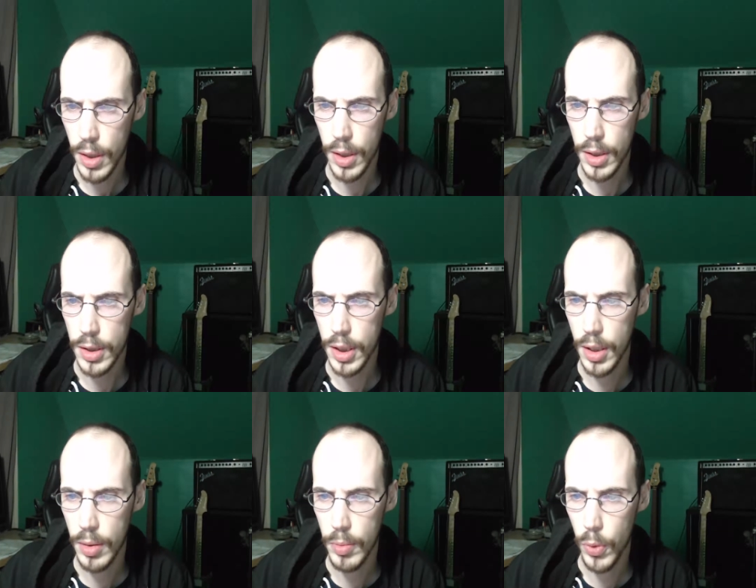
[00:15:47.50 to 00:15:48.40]
Okay,
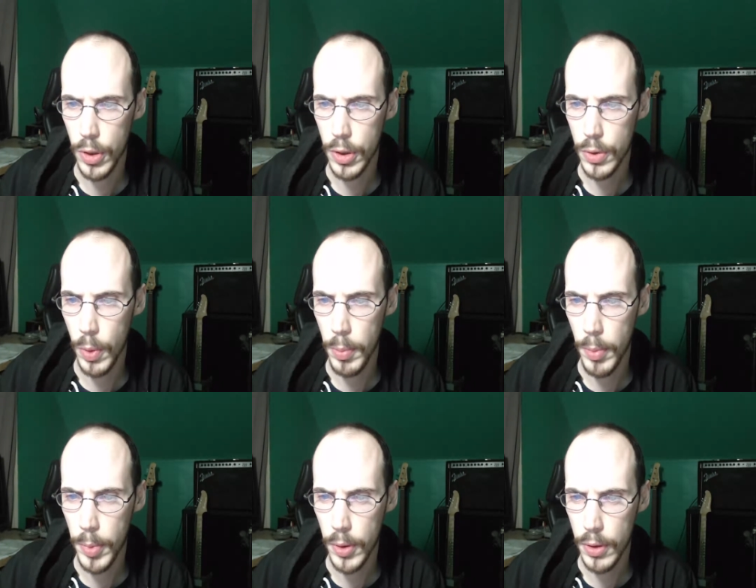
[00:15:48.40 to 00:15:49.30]
same. Workers, 1
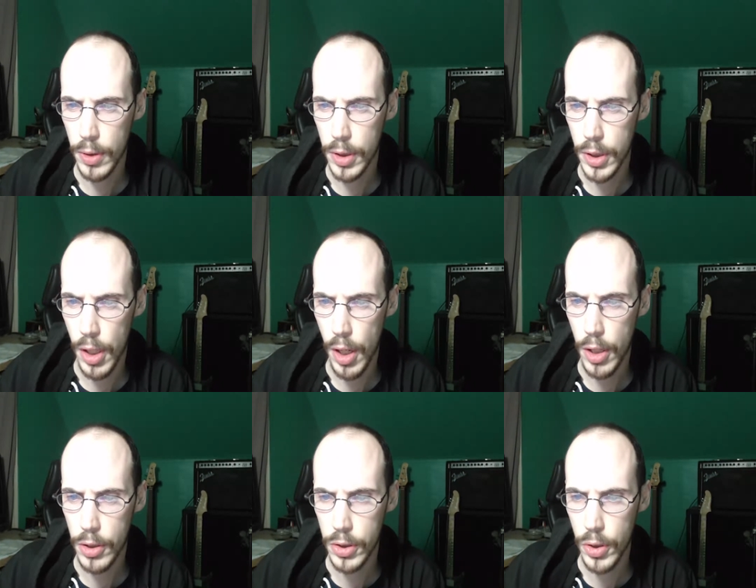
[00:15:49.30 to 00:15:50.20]
member.
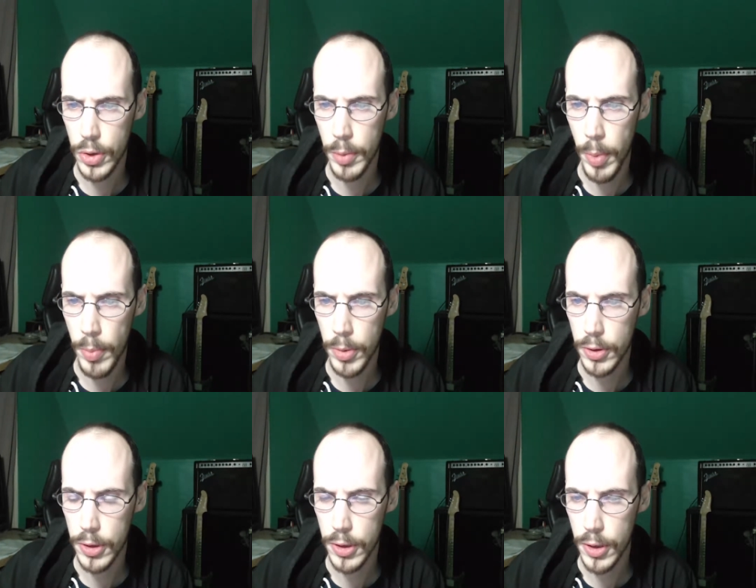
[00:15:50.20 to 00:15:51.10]
Hunter associate
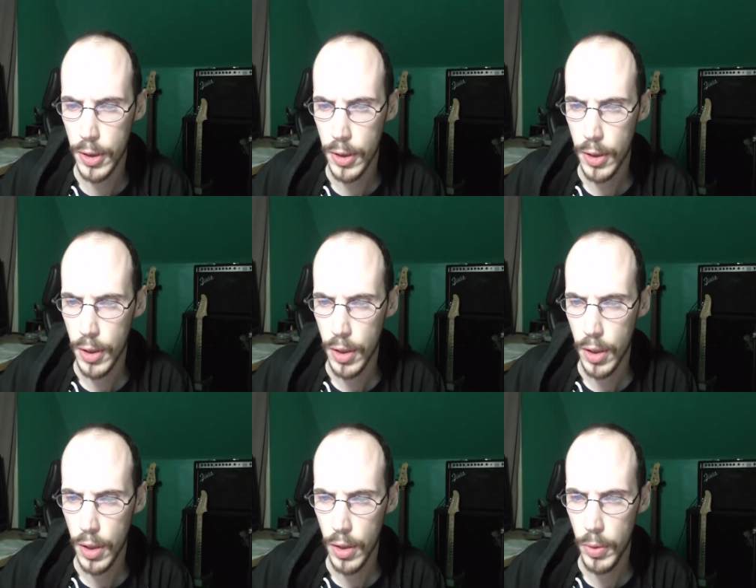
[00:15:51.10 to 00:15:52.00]
members,
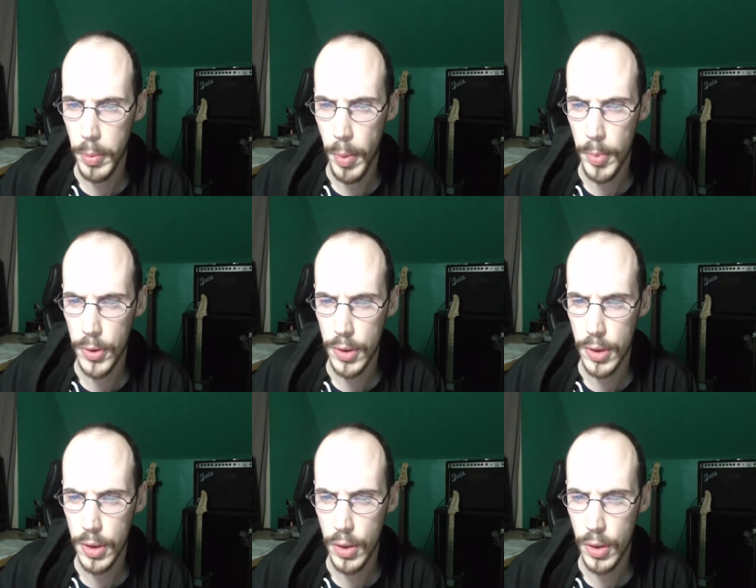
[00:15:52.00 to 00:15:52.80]
3 members.